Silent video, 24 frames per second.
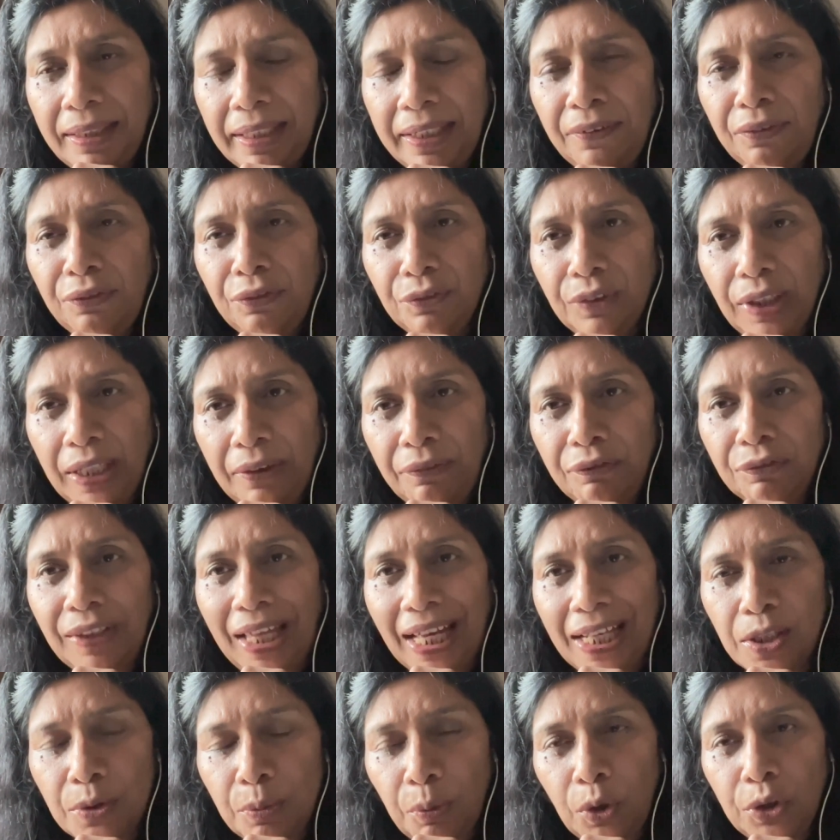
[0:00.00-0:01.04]
if
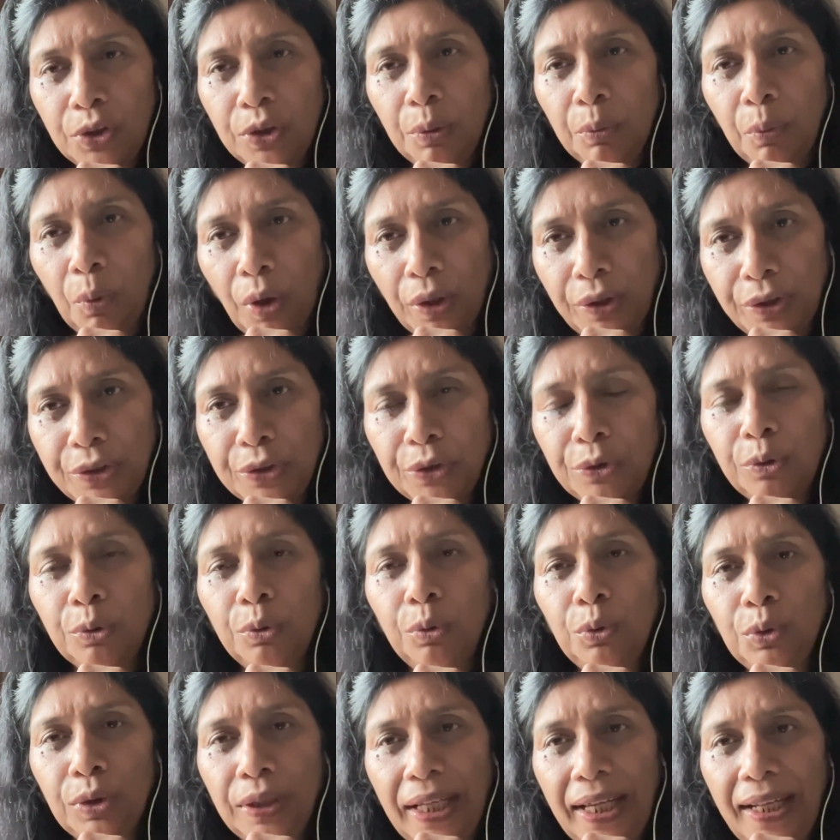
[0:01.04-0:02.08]
that's what you want to
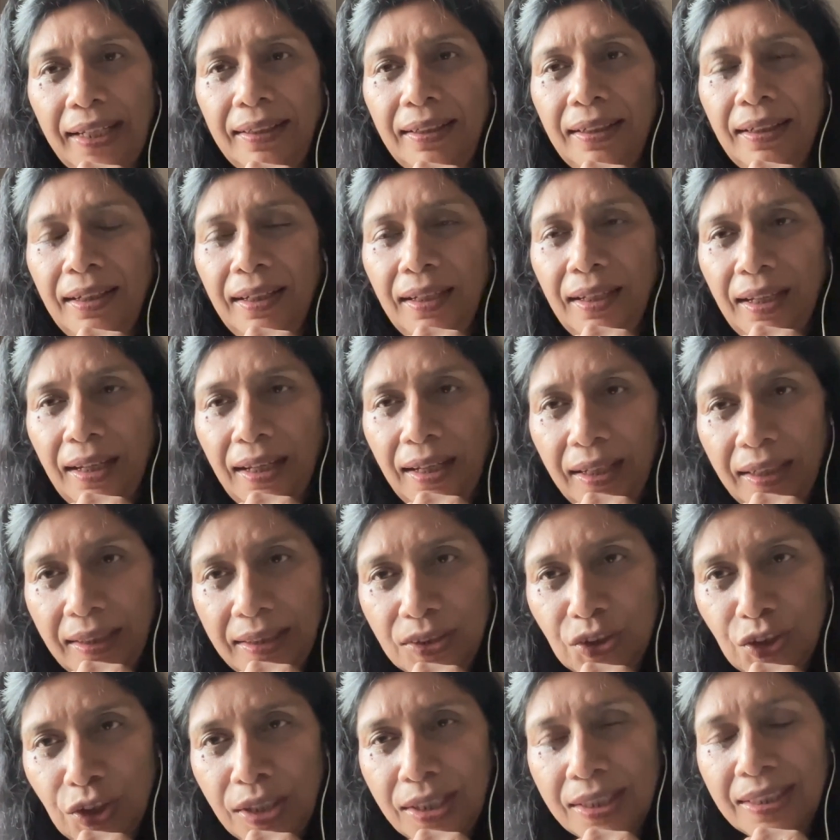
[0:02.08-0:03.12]
do, then
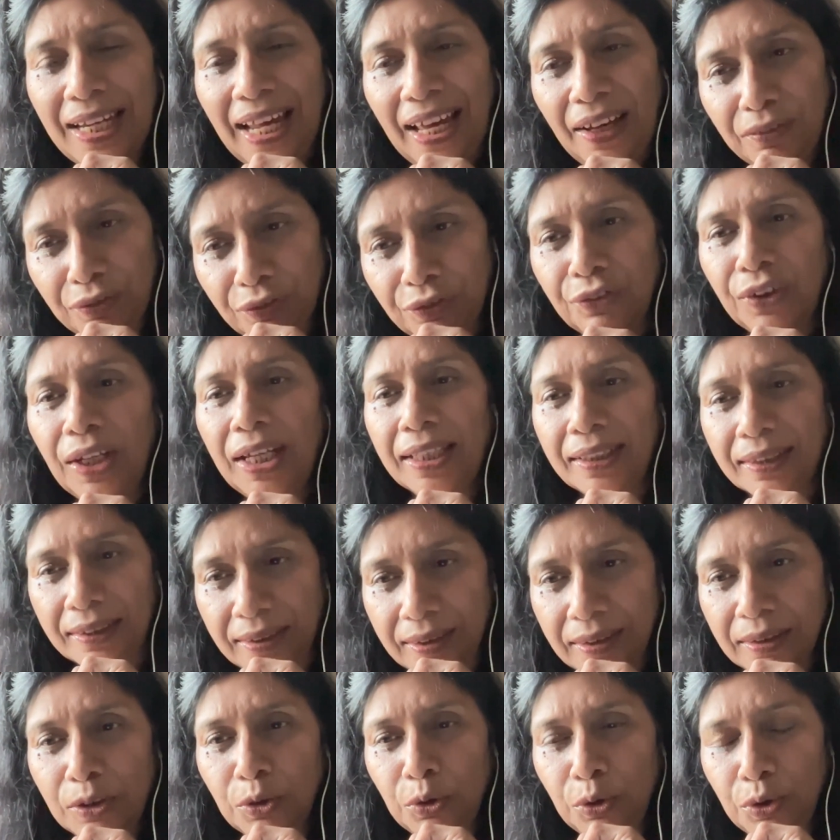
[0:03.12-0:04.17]
just have faith.
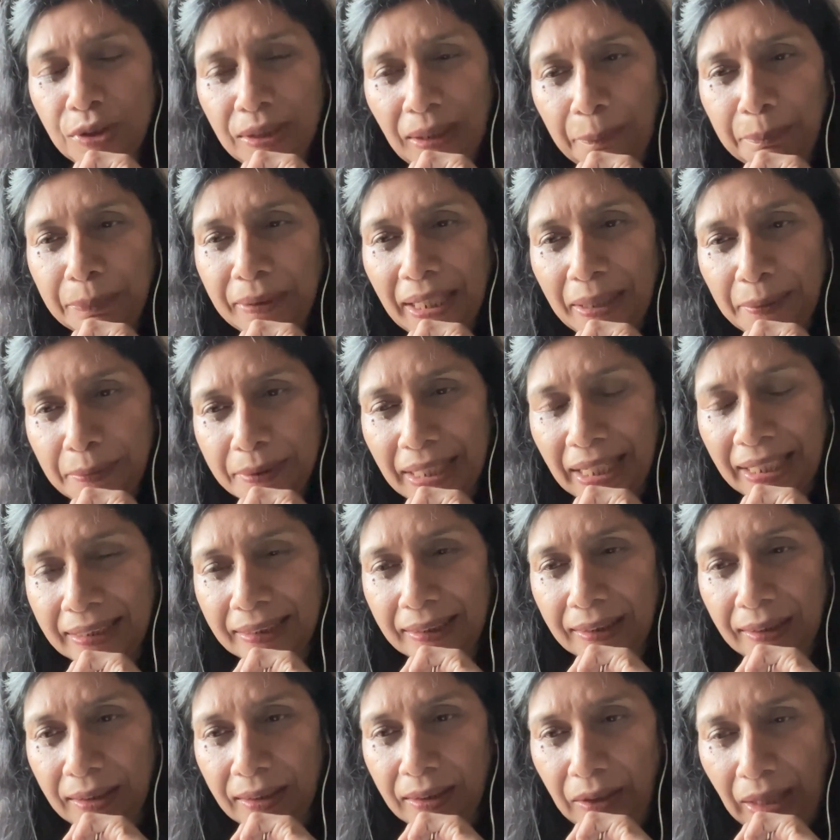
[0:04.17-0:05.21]
Sometimes that
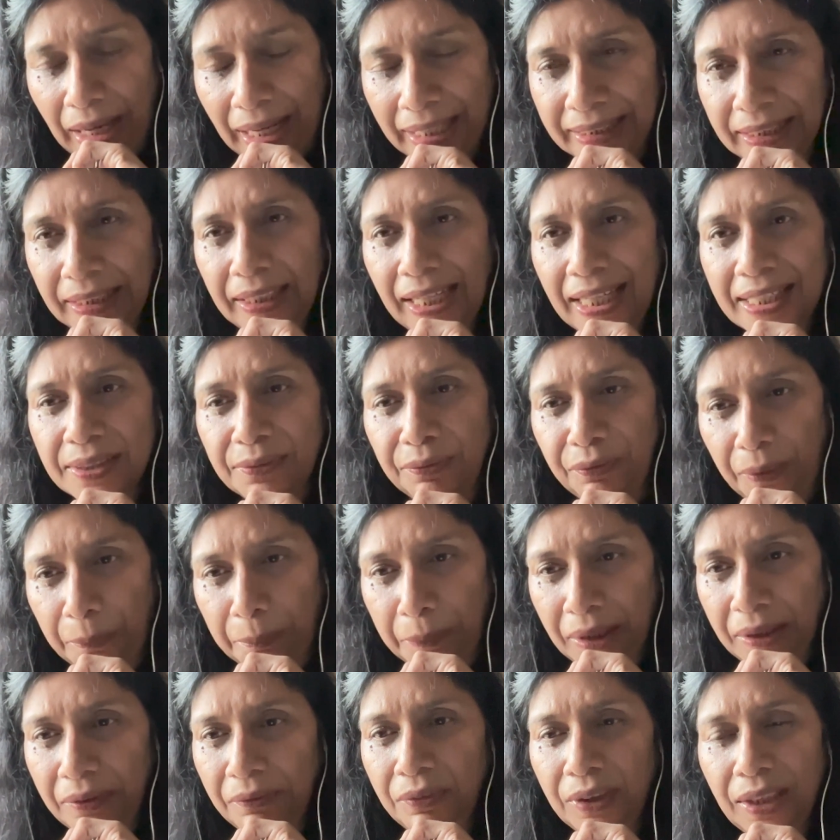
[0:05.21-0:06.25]
I think as
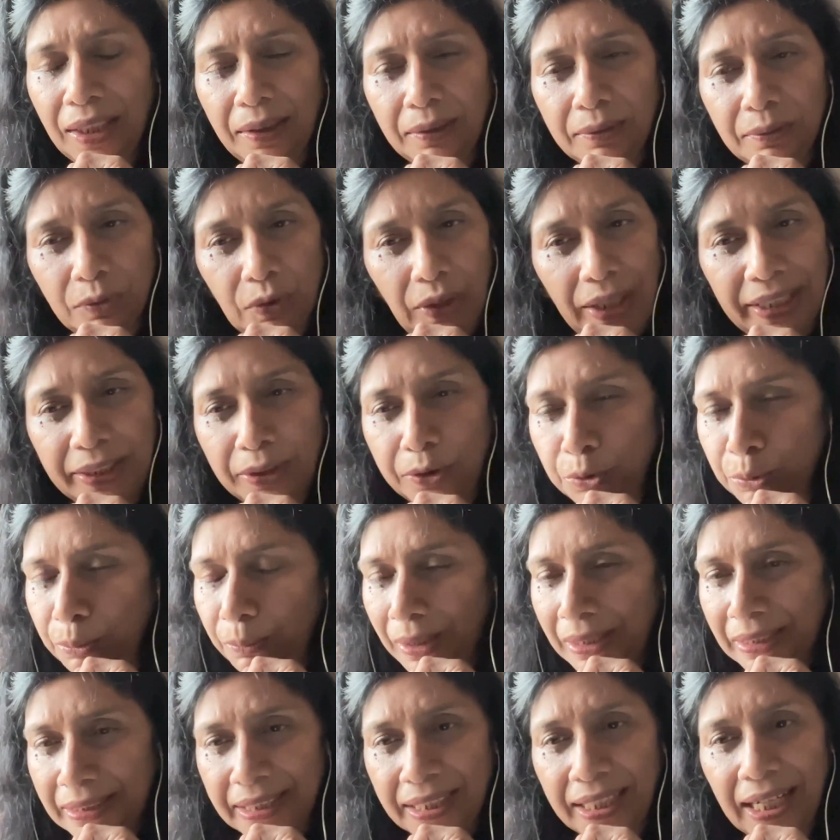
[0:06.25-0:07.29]
women, we are trying to
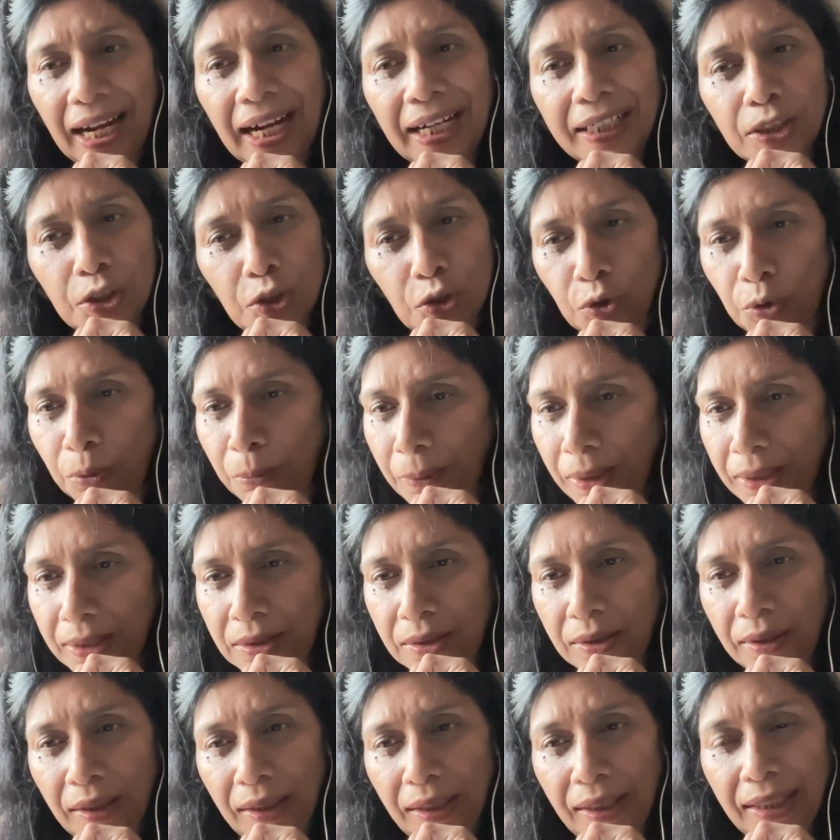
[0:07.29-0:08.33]
multi-hat so
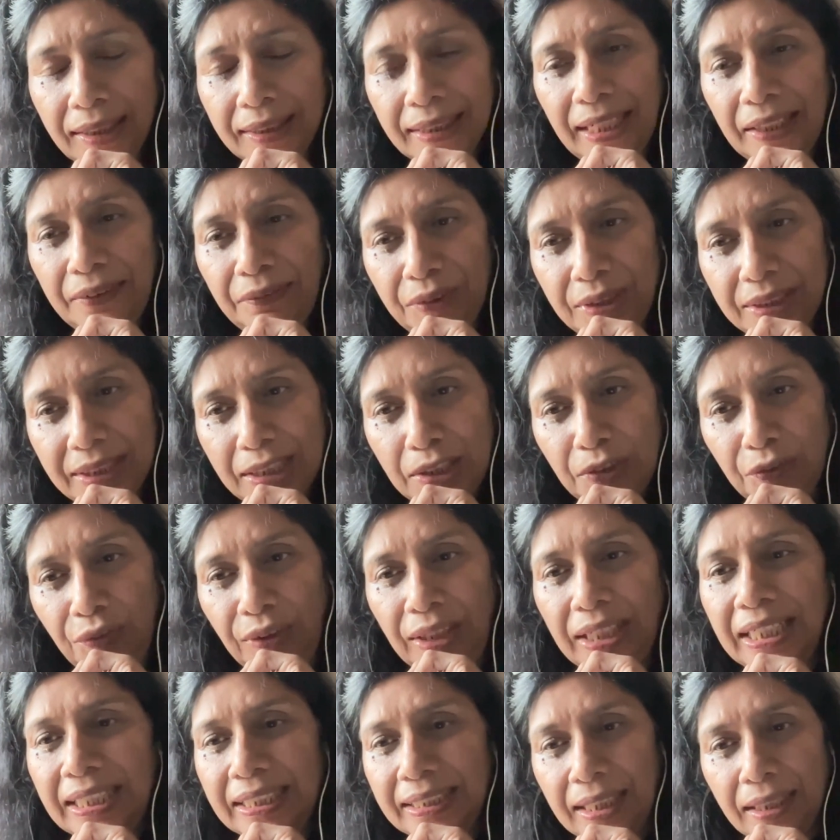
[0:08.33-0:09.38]
much that we just
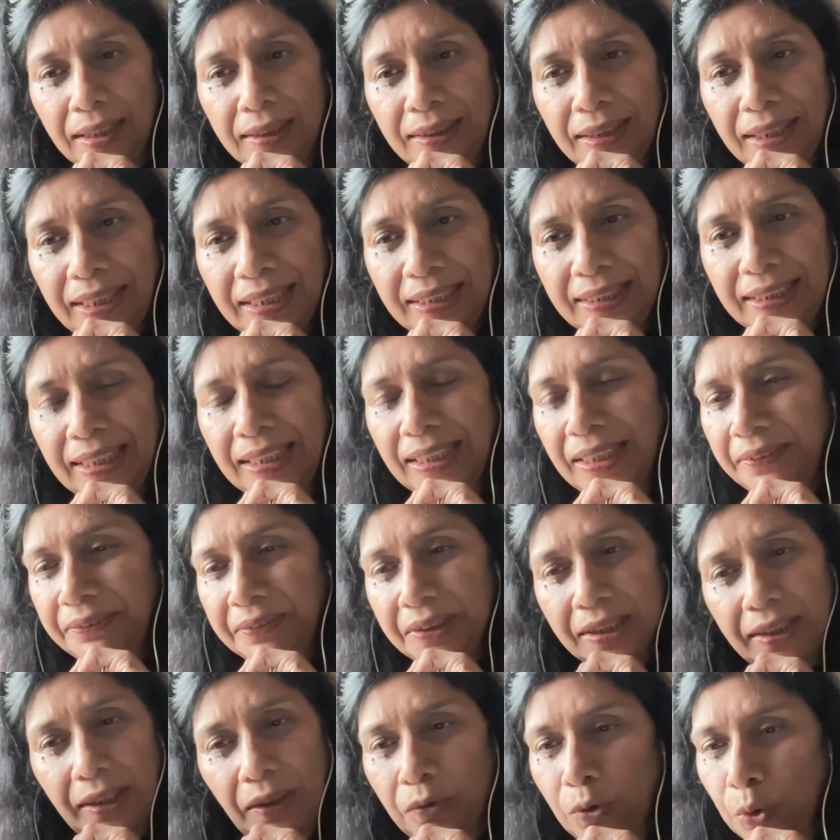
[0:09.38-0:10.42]
feel inundated and
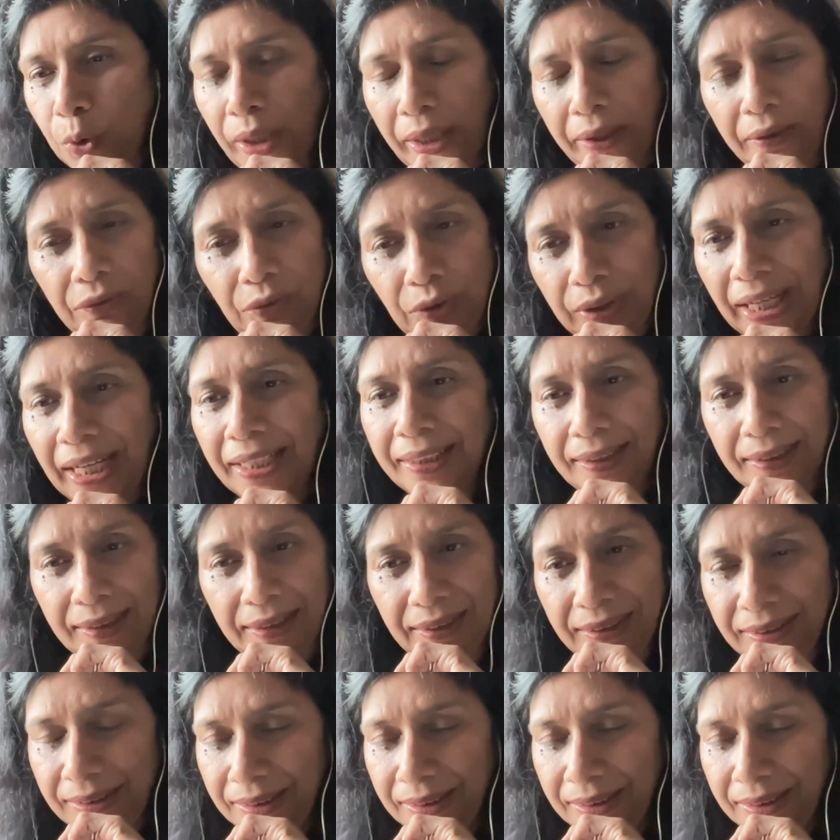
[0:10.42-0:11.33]
we say, okay, forget it.